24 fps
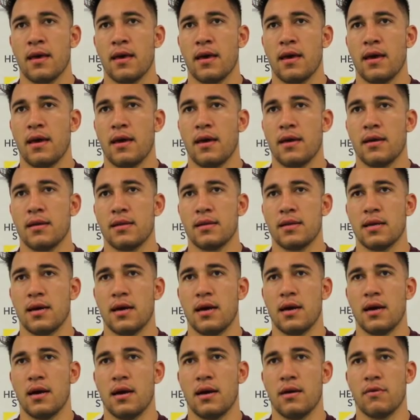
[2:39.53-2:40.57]
and
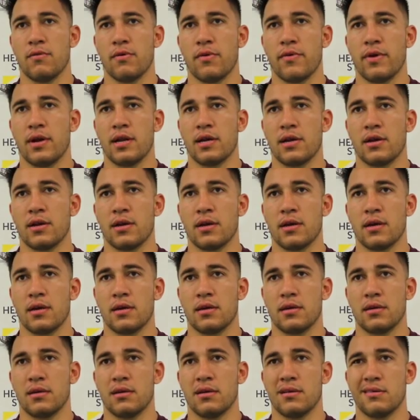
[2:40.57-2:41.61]
we really got
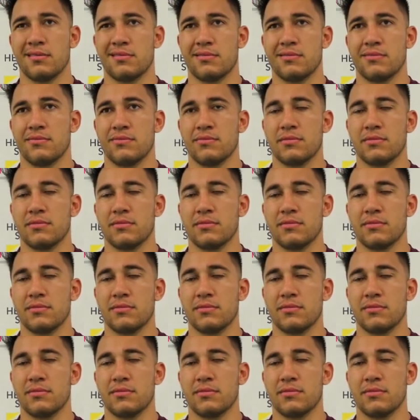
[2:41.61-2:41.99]
to